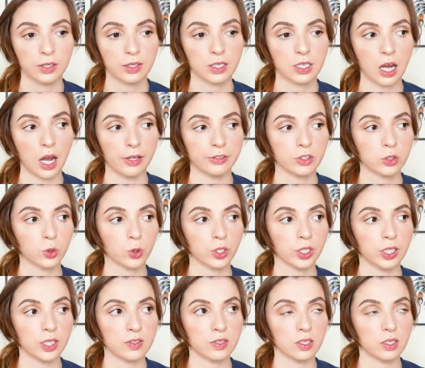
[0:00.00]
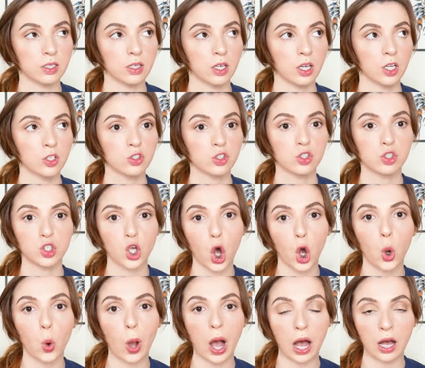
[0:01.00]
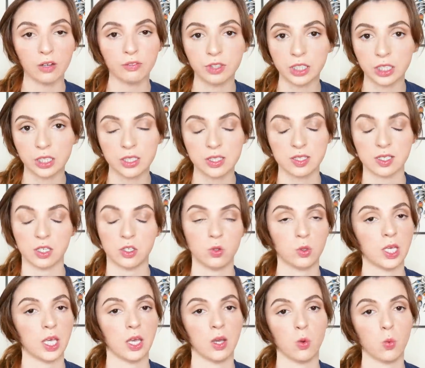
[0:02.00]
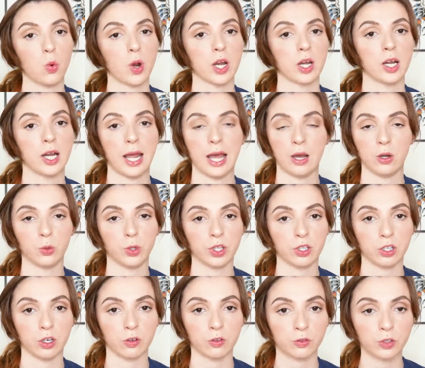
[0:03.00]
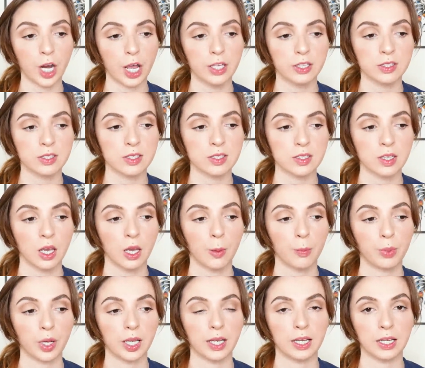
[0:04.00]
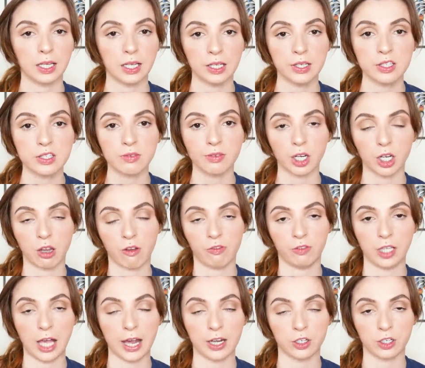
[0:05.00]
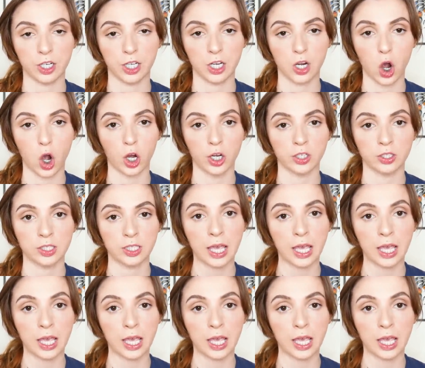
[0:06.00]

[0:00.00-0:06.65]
The contour isn't so obvious that you can't wear it out with your friends, but it is very flattering on